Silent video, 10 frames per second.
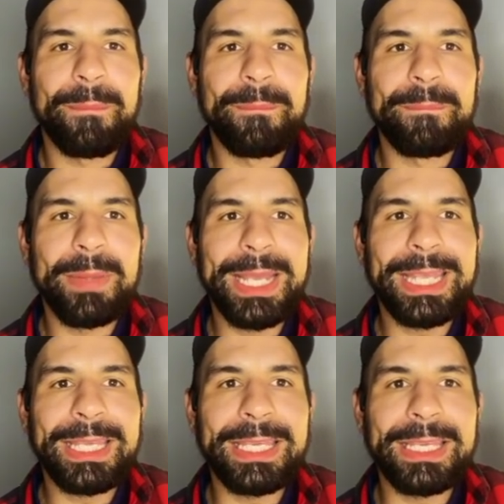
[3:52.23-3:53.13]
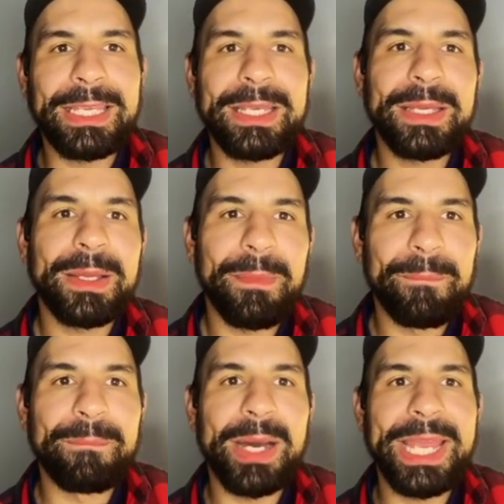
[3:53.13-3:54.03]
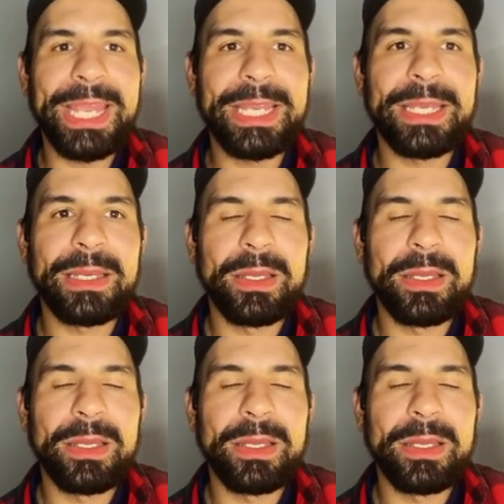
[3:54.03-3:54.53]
Mikey, Mike,